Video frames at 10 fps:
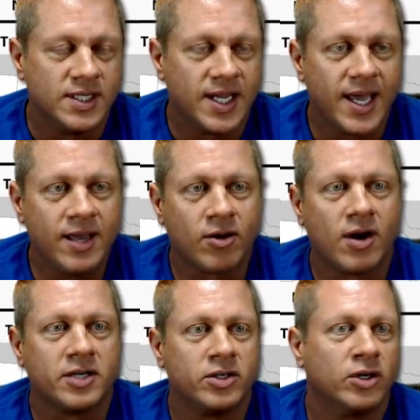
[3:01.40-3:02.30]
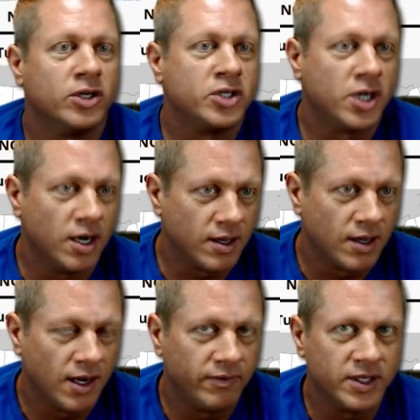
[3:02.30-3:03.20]
today across a good chunk
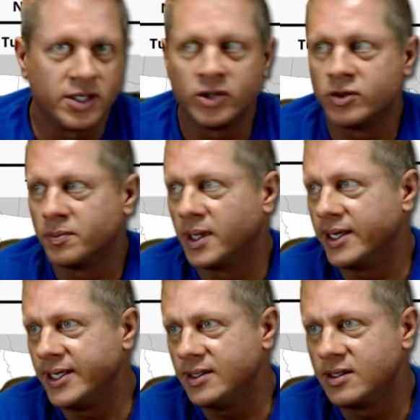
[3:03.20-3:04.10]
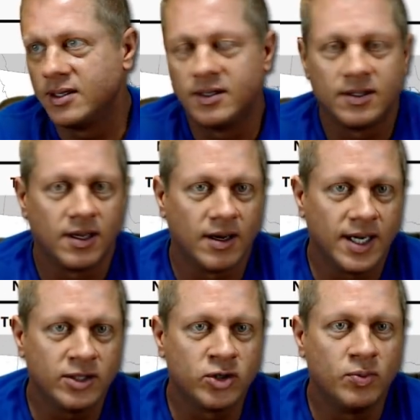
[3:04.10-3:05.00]
of the Central Plains. All
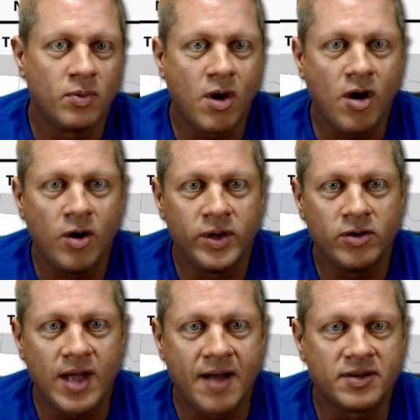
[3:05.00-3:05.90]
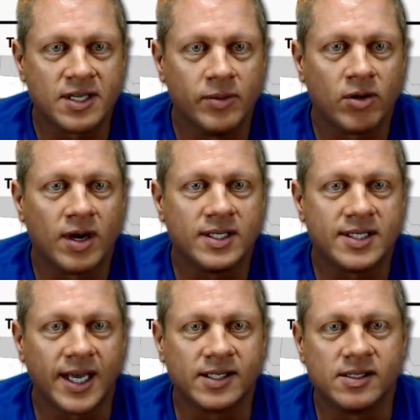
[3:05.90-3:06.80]
right, tomorrow we do have some across
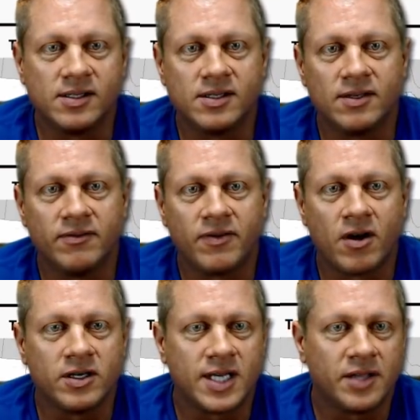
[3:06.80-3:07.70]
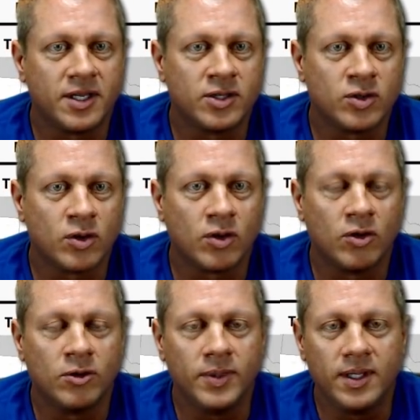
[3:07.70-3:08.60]
Texas and far southeast
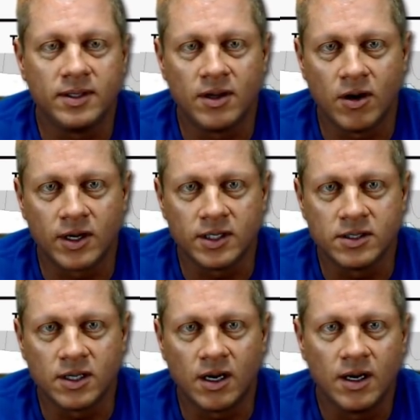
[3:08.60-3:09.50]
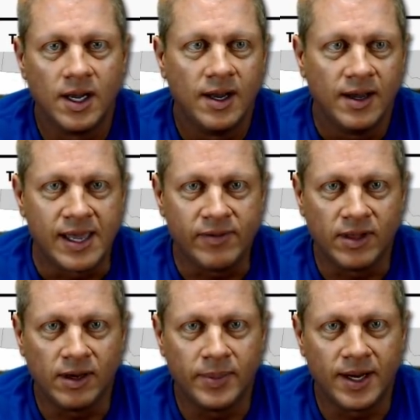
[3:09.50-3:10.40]
Oklahoma and Arkansas, even a
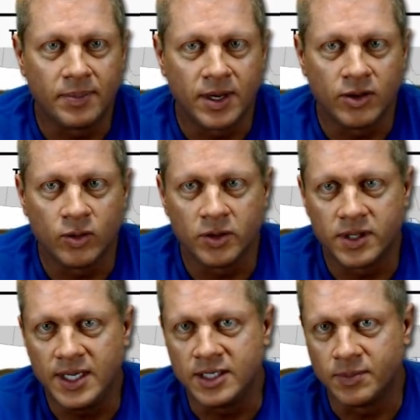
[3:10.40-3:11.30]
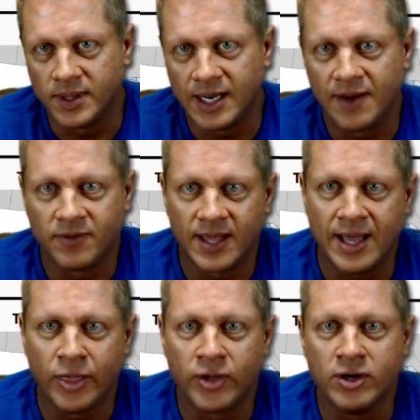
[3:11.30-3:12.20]
little bit up here in the Northeast. But then after
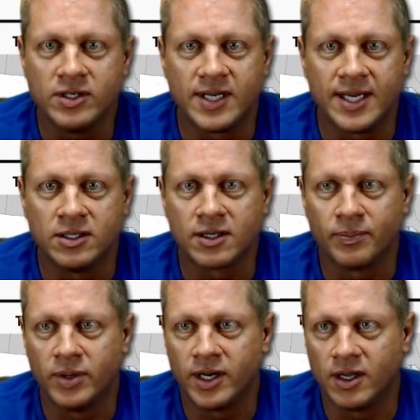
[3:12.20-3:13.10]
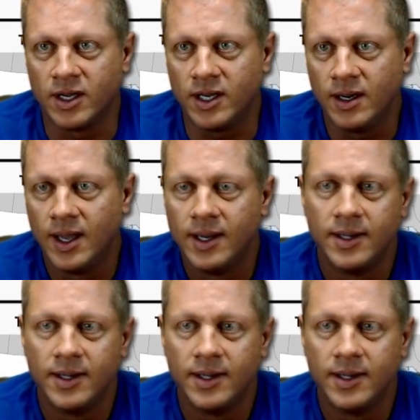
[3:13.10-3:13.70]
that, Thursday's looking pretty good,